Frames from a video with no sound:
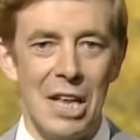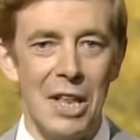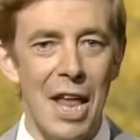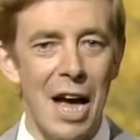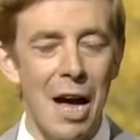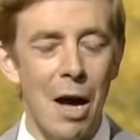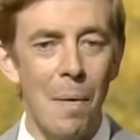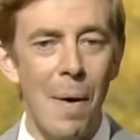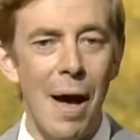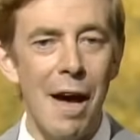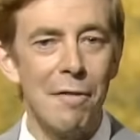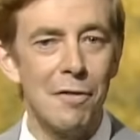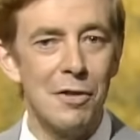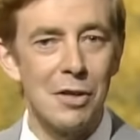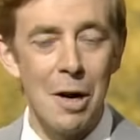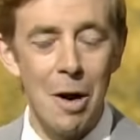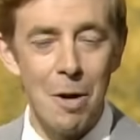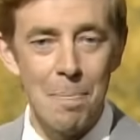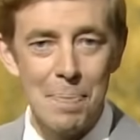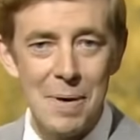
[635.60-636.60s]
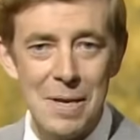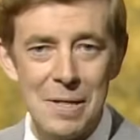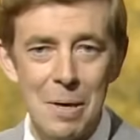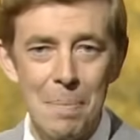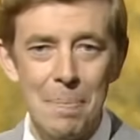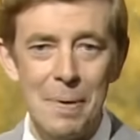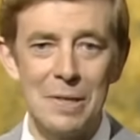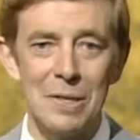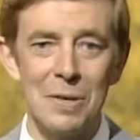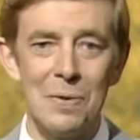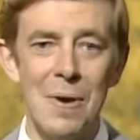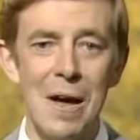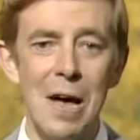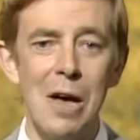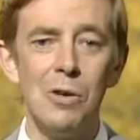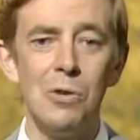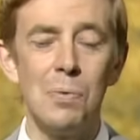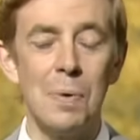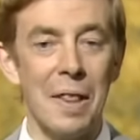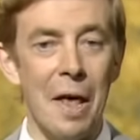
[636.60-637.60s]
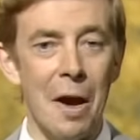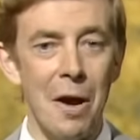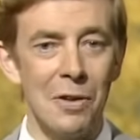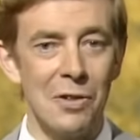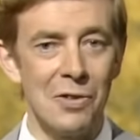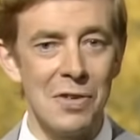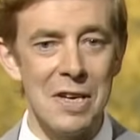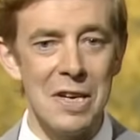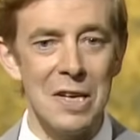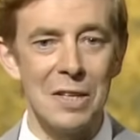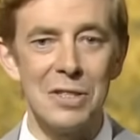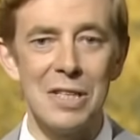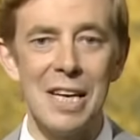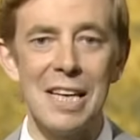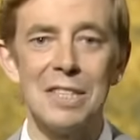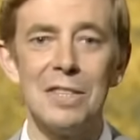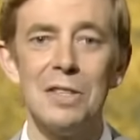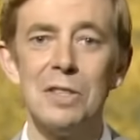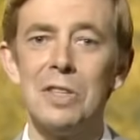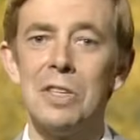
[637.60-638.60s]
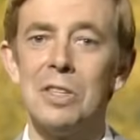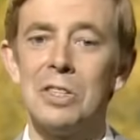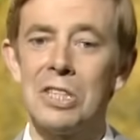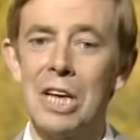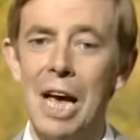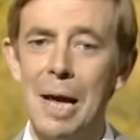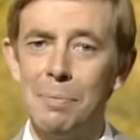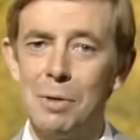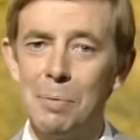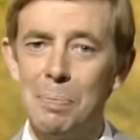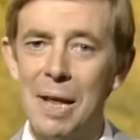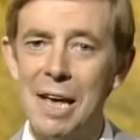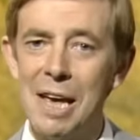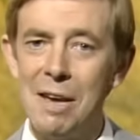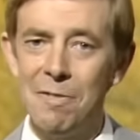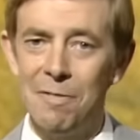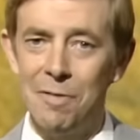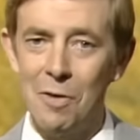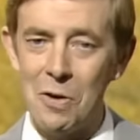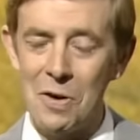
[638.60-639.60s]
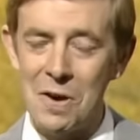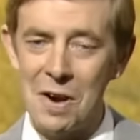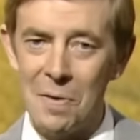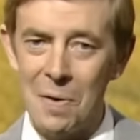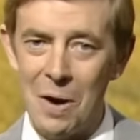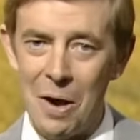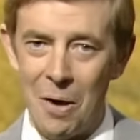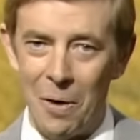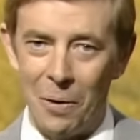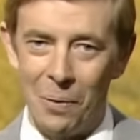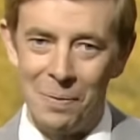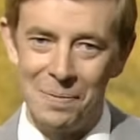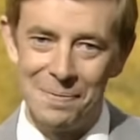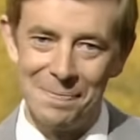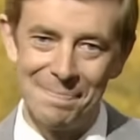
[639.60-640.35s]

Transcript: Now, after our Beat the Buzzer round with our three contestants, it's time to play four in a row.